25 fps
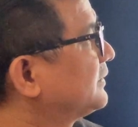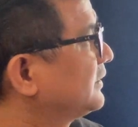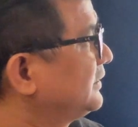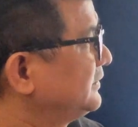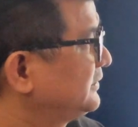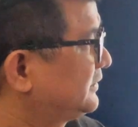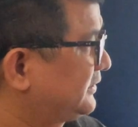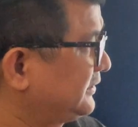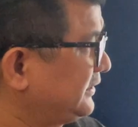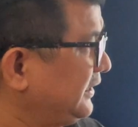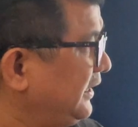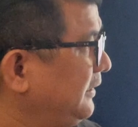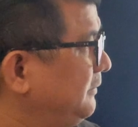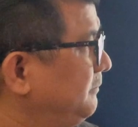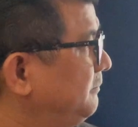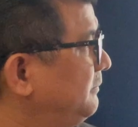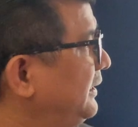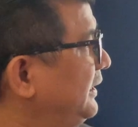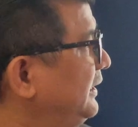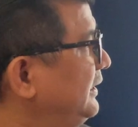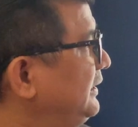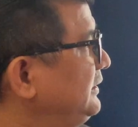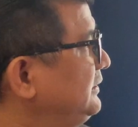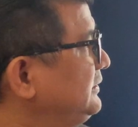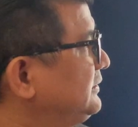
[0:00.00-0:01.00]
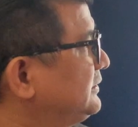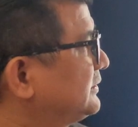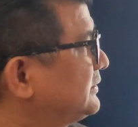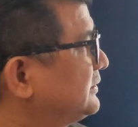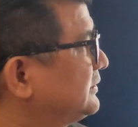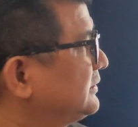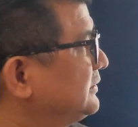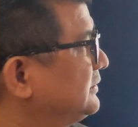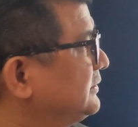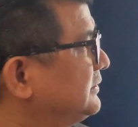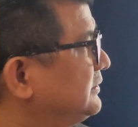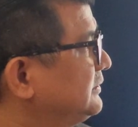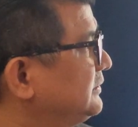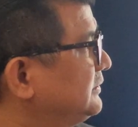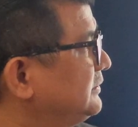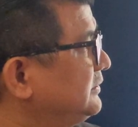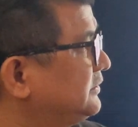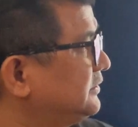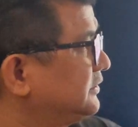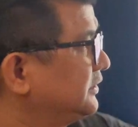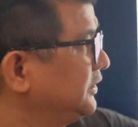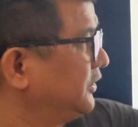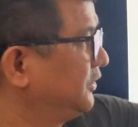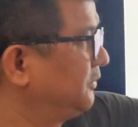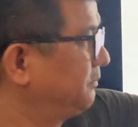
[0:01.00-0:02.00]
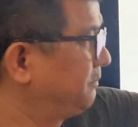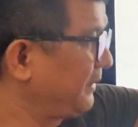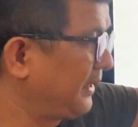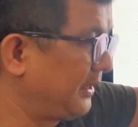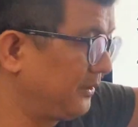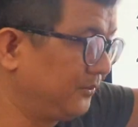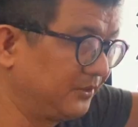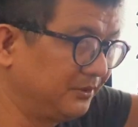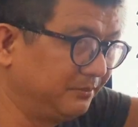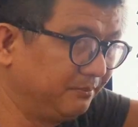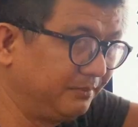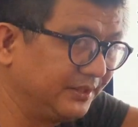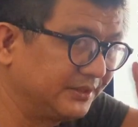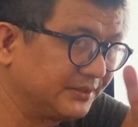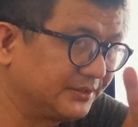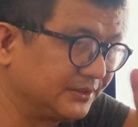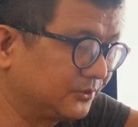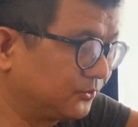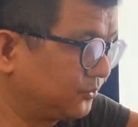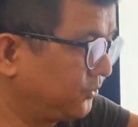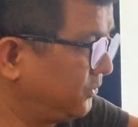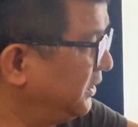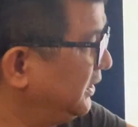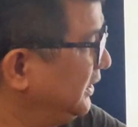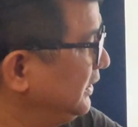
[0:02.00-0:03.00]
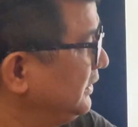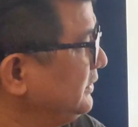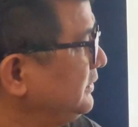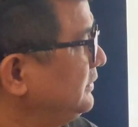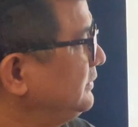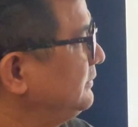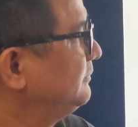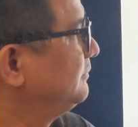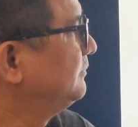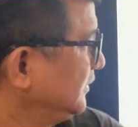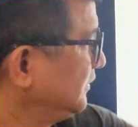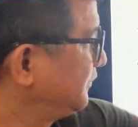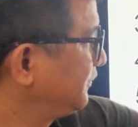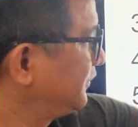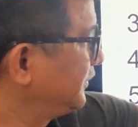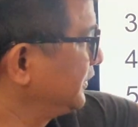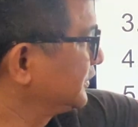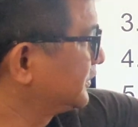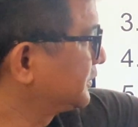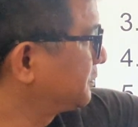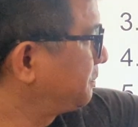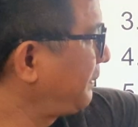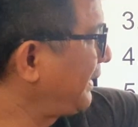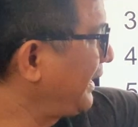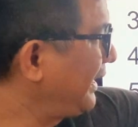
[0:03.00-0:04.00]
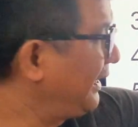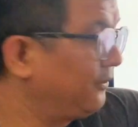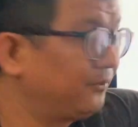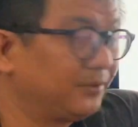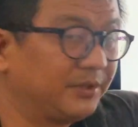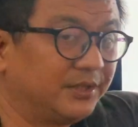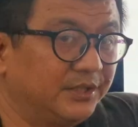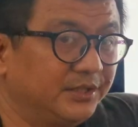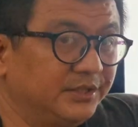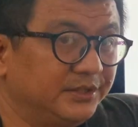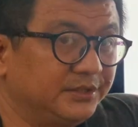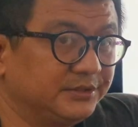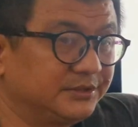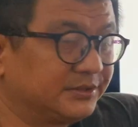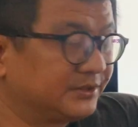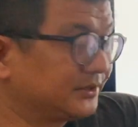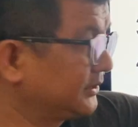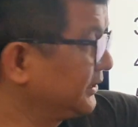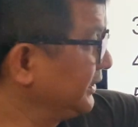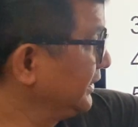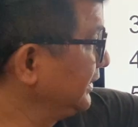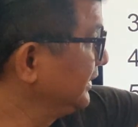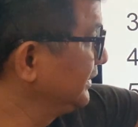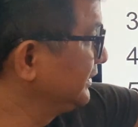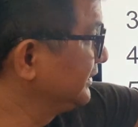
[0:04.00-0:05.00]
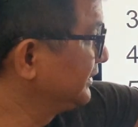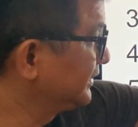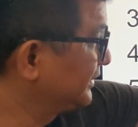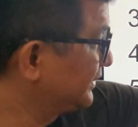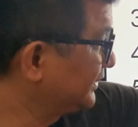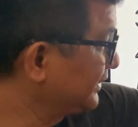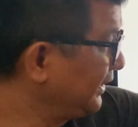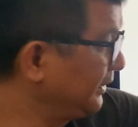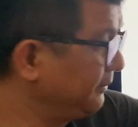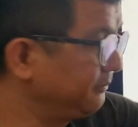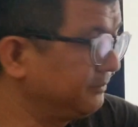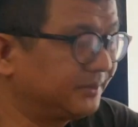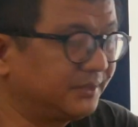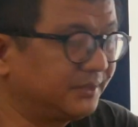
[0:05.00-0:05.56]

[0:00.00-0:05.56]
Same base. 0 power makes it 1. First power is still the same